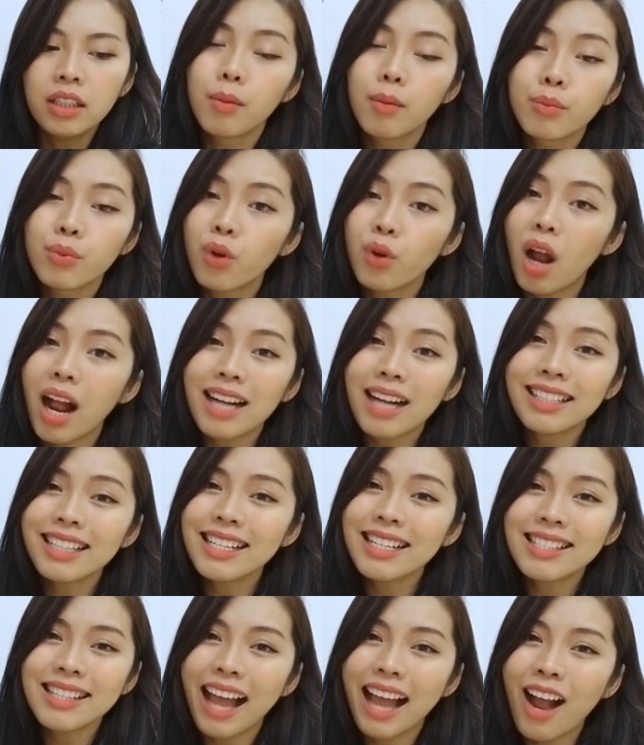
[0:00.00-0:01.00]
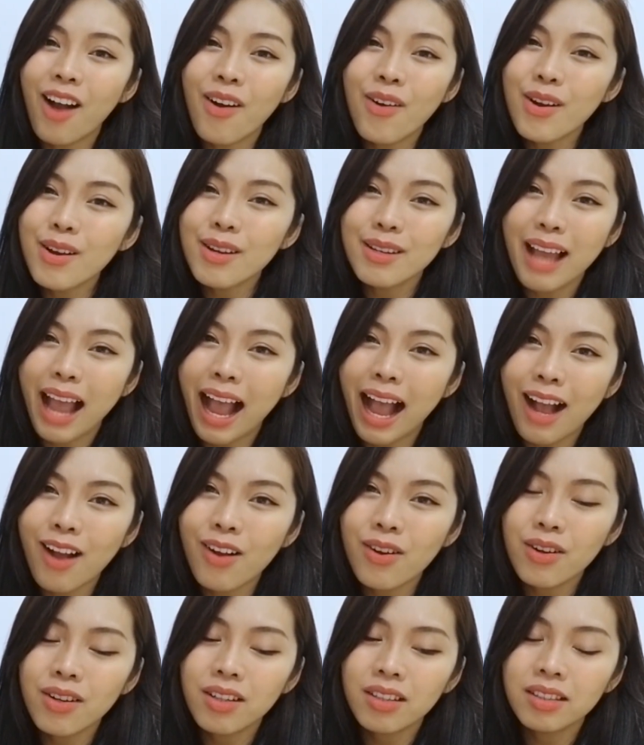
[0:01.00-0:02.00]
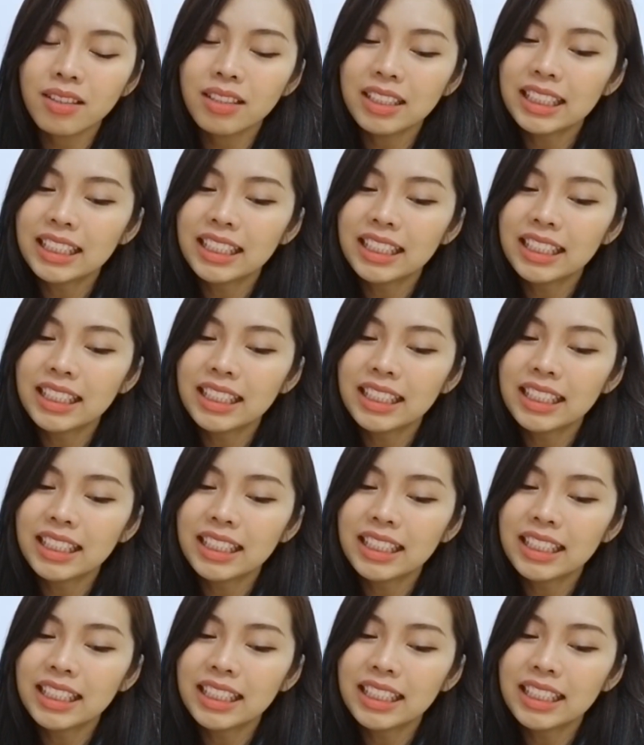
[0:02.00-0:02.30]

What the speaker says: practice hour and hour,